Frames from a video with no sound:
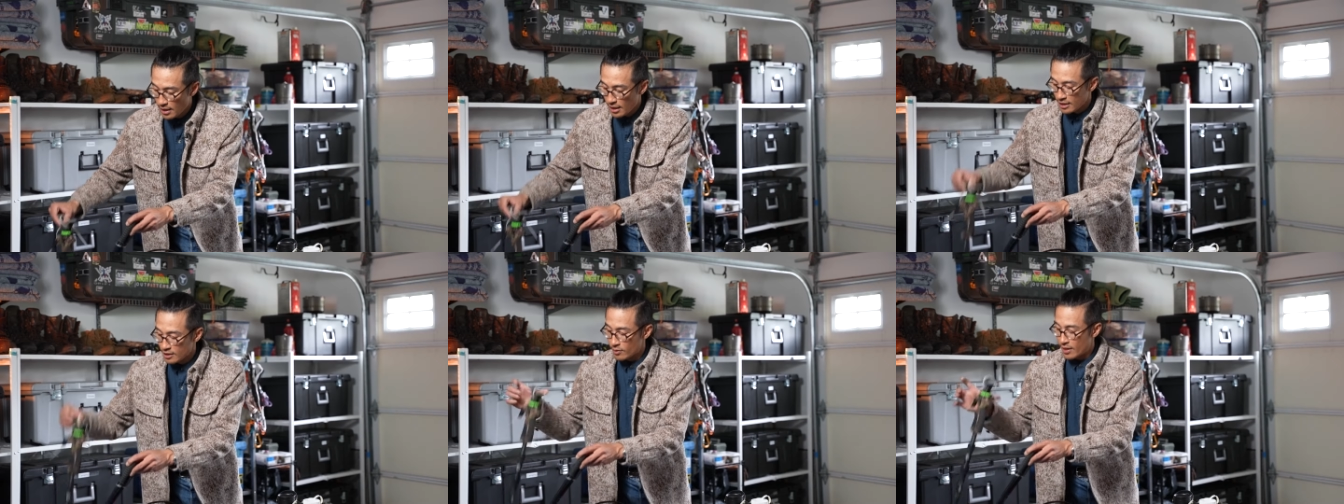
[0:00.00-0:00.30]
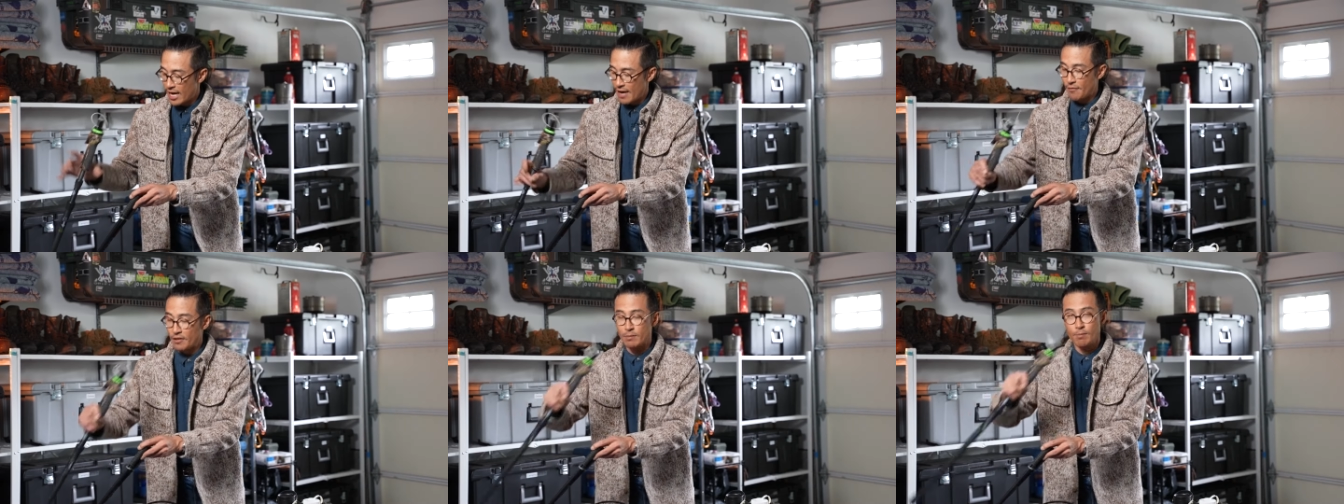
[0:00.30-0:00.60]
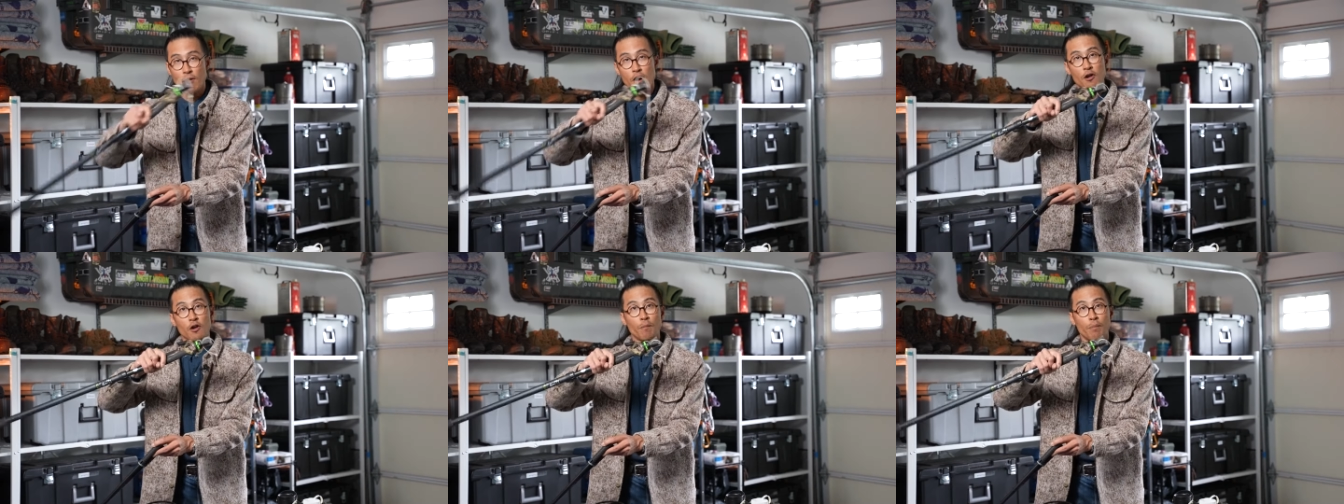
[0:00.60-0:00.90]
So I have this
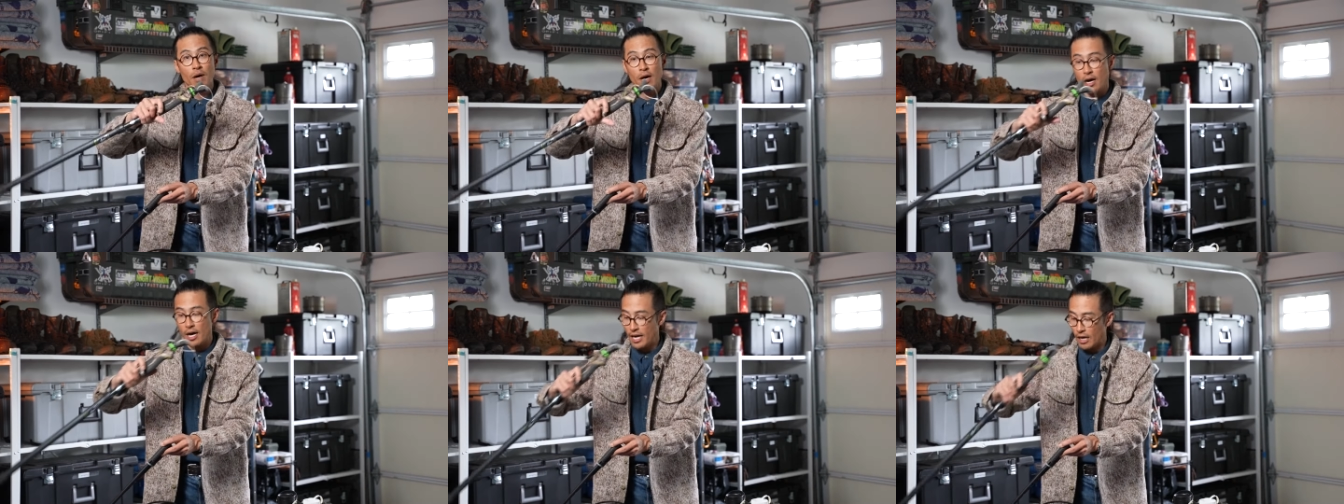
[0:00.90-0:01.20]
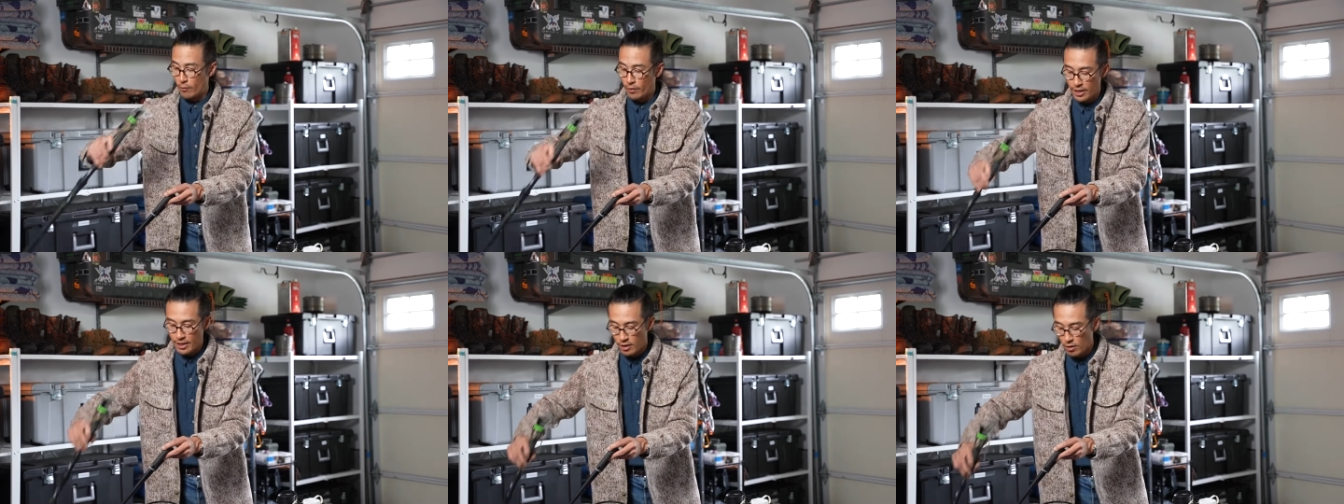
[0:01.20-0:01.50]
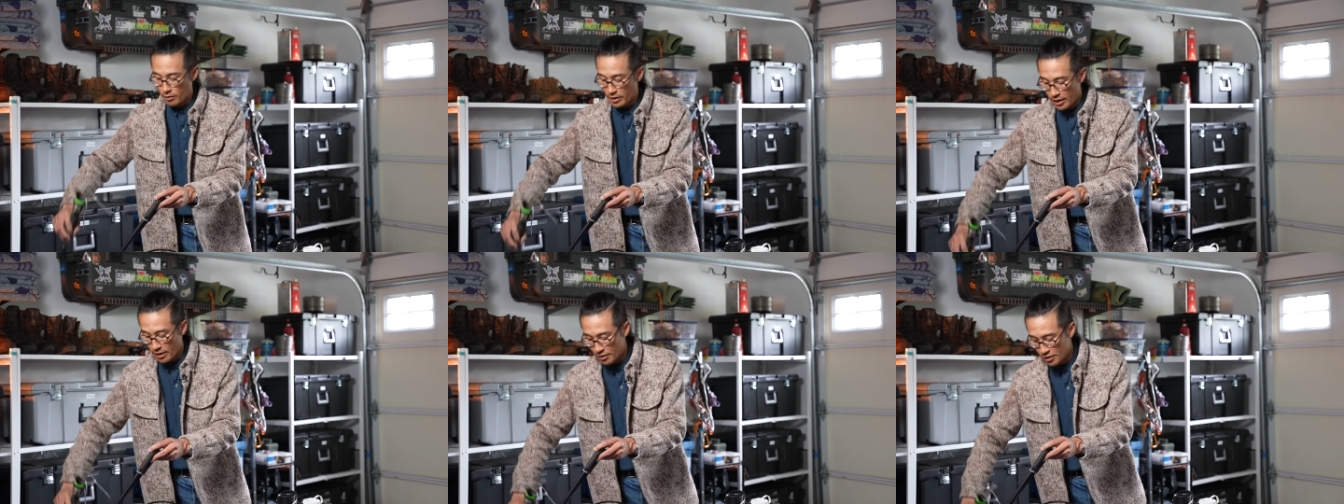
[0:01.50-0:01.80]
monopod. I really
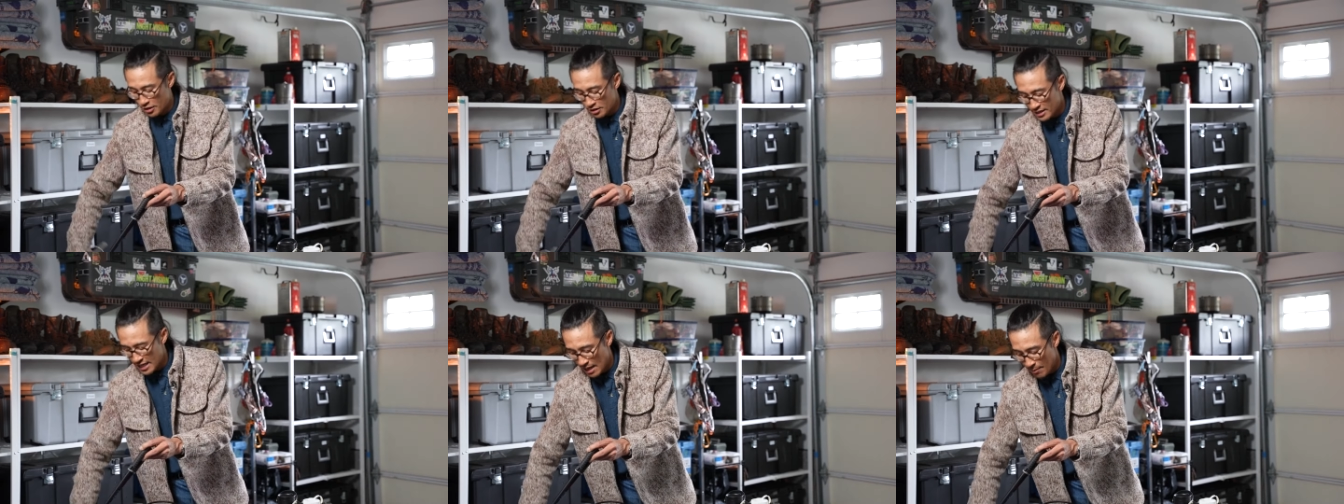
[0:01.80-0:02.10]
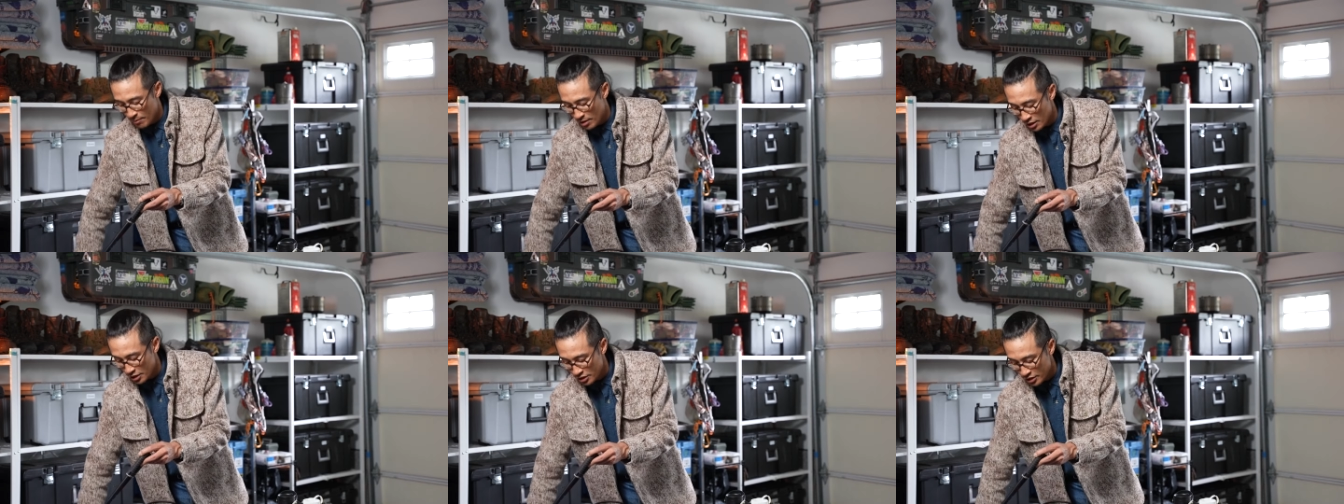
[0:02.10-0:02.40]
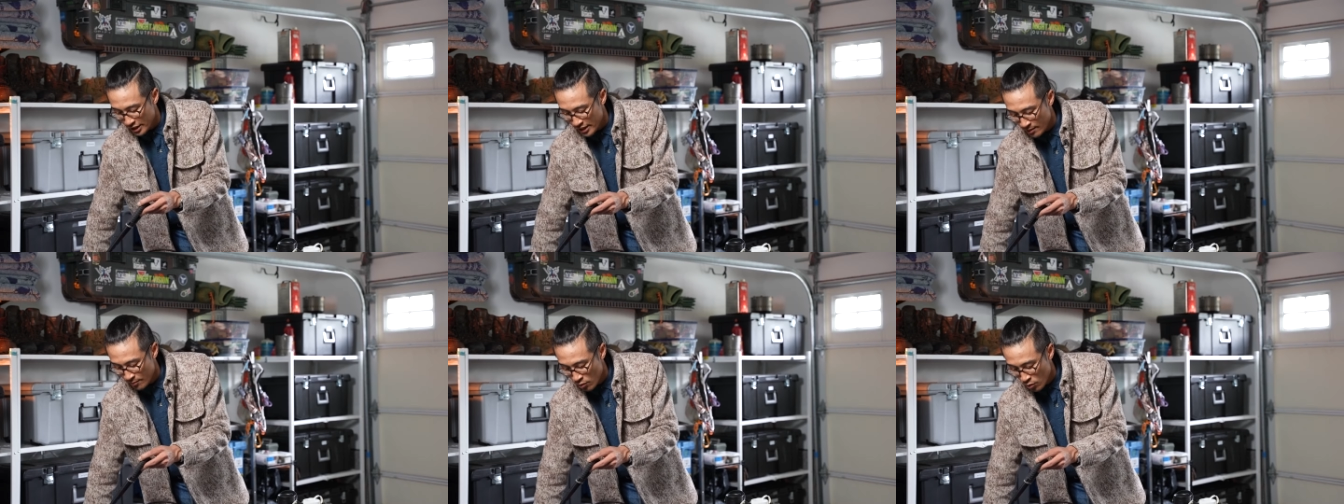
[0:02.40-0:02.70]
don't carry this that much
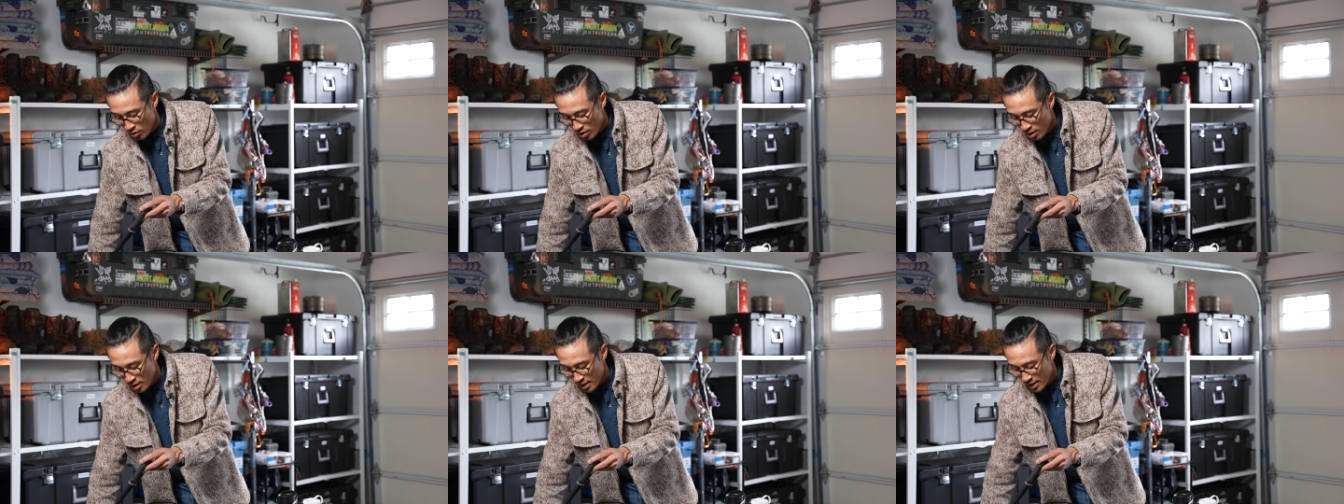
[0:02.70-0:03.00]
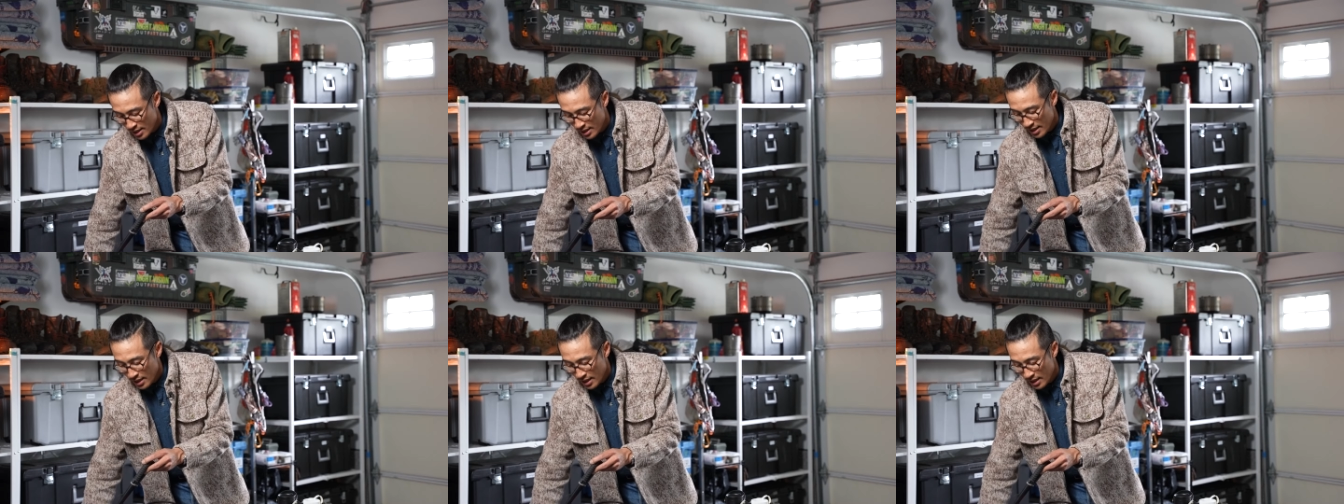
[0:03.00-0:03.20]
anymore.